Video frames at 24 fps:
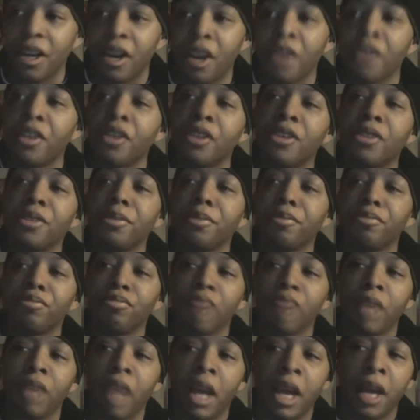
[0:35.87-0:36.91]
other
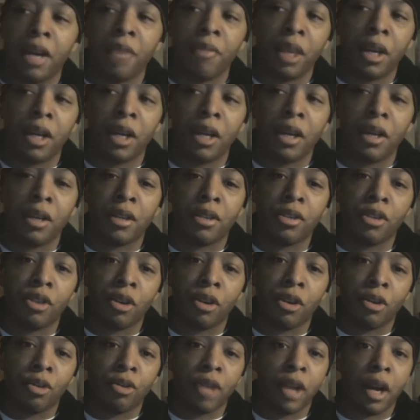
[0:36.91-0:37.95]
animated
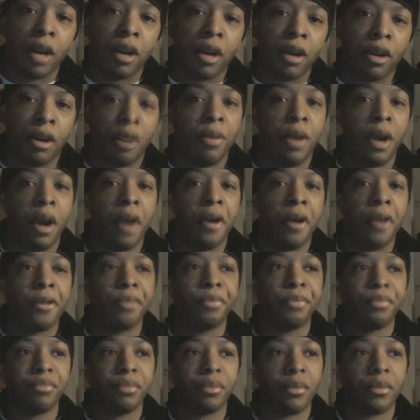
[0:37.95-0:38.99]
shows that are coming out,
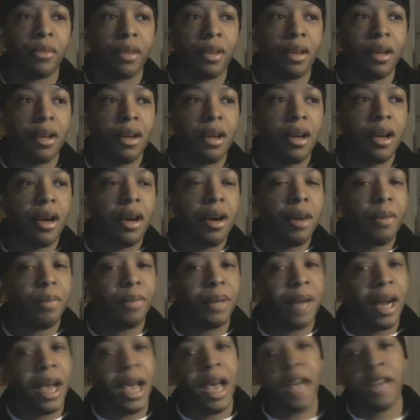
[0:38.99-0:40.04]

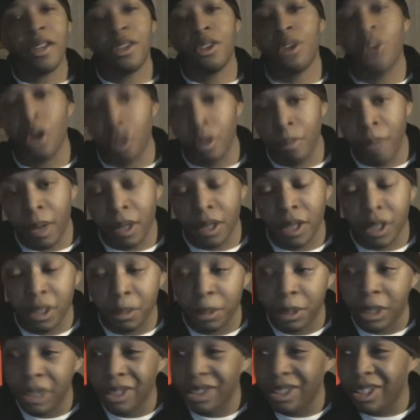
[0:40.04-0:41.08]
but I had to talk about
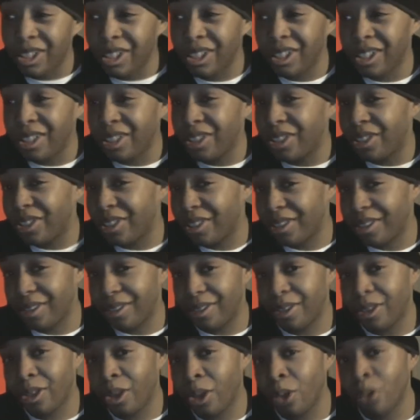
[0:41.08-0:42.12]
this because this
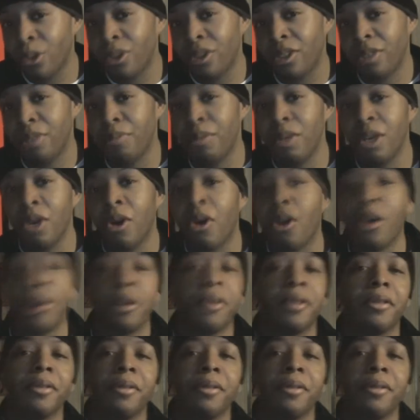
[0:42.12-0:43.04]
is close to me heart.